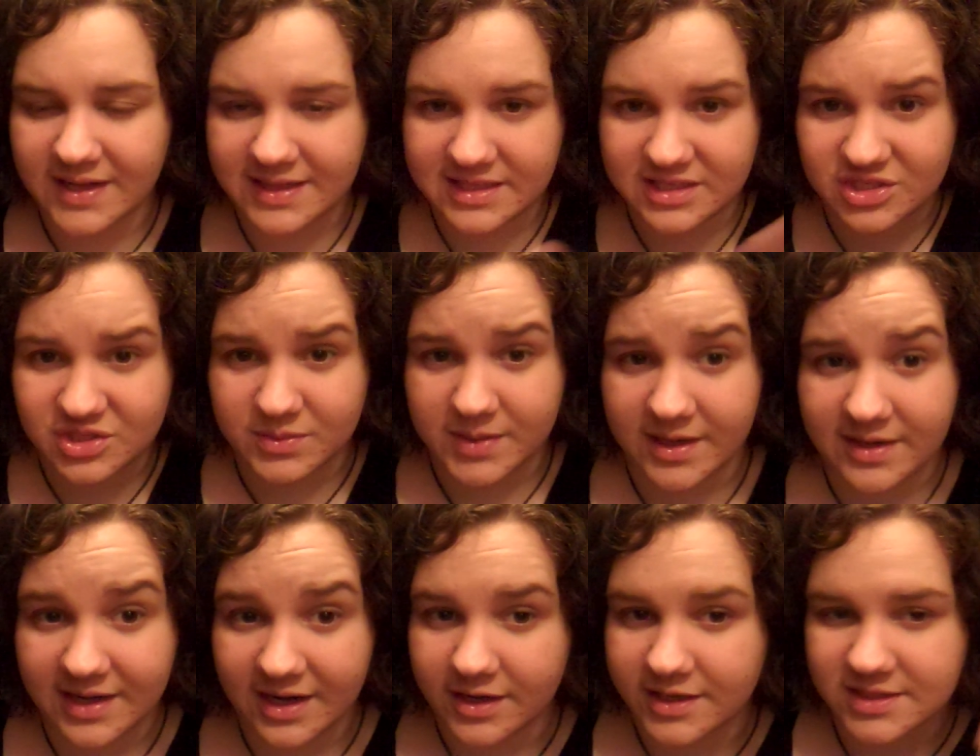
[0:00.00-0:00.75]
like, the
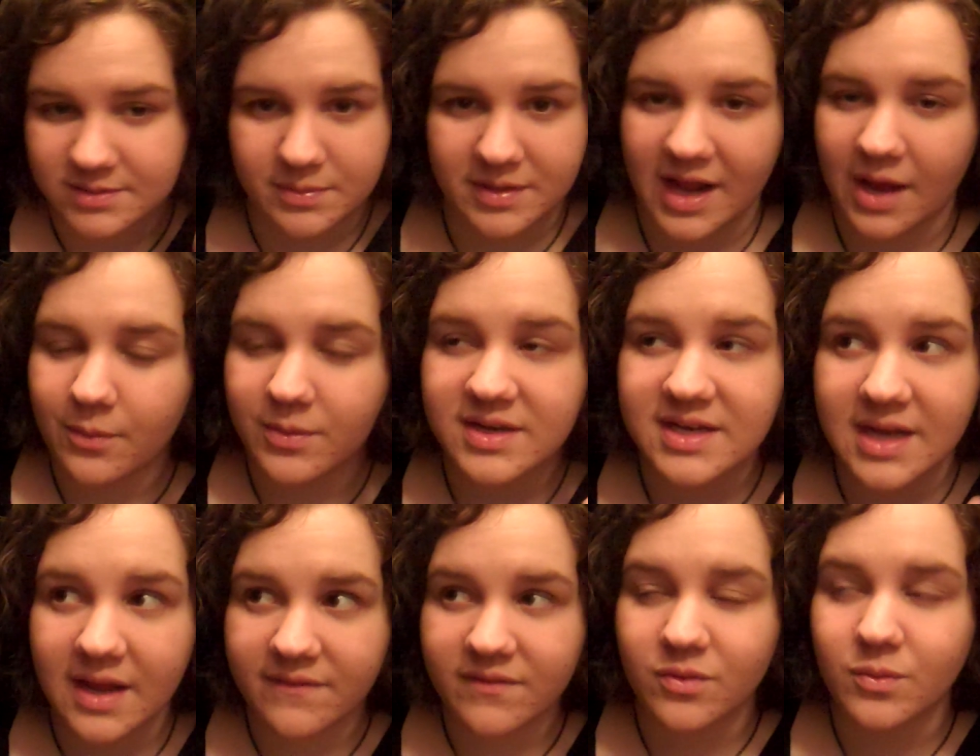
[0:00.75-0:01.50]
surrounding areas, but I would
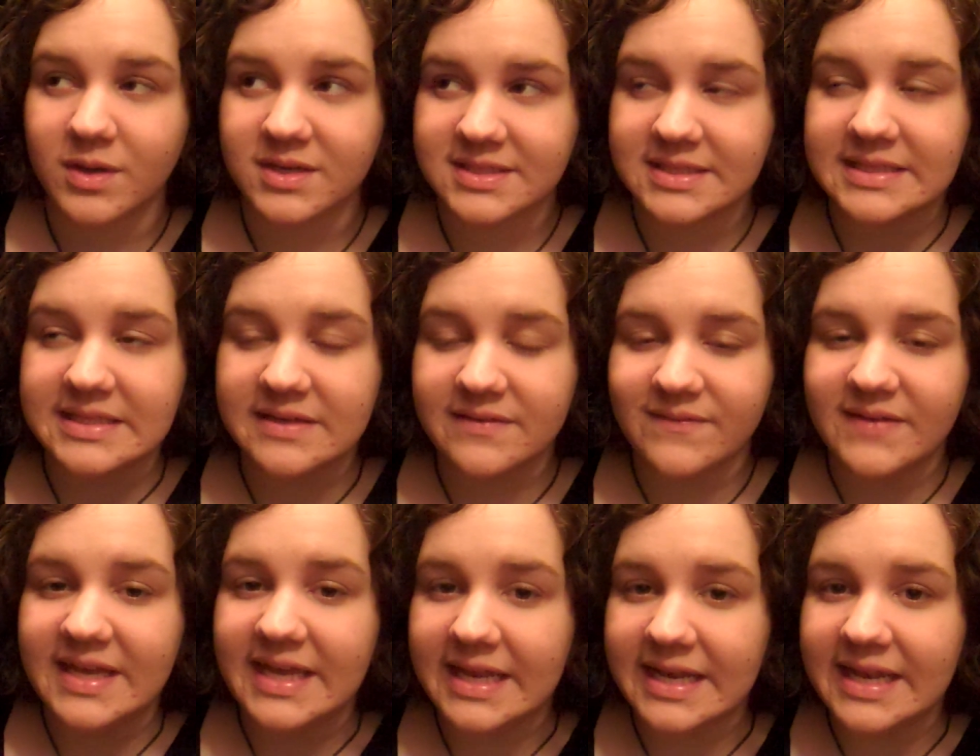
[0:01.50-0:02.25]
never want to
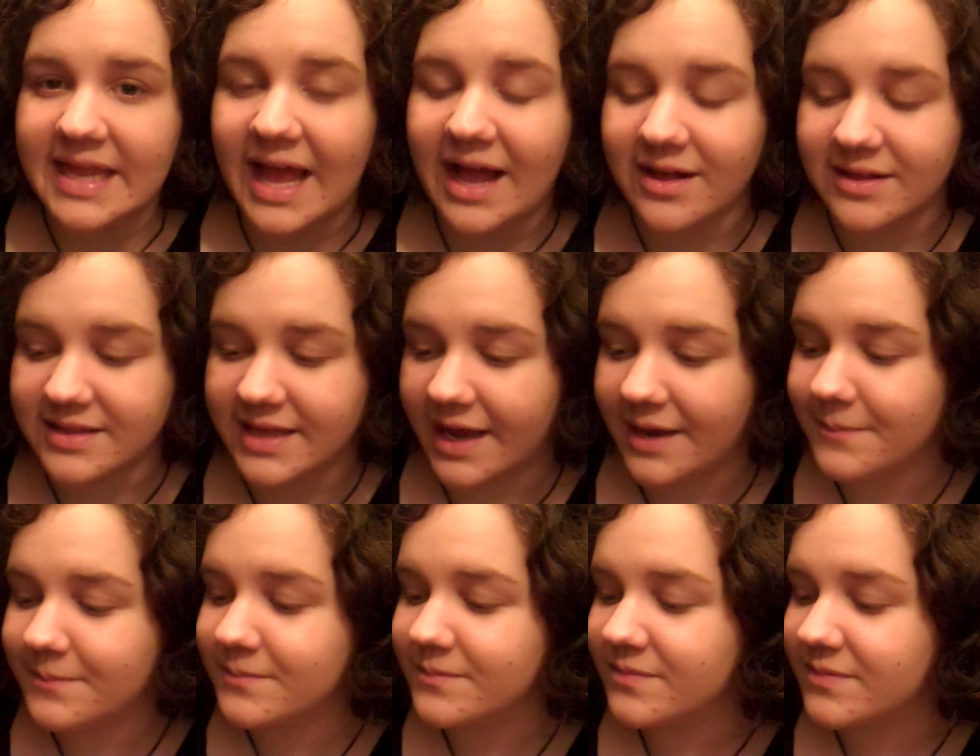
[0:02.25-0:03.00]
live in LA.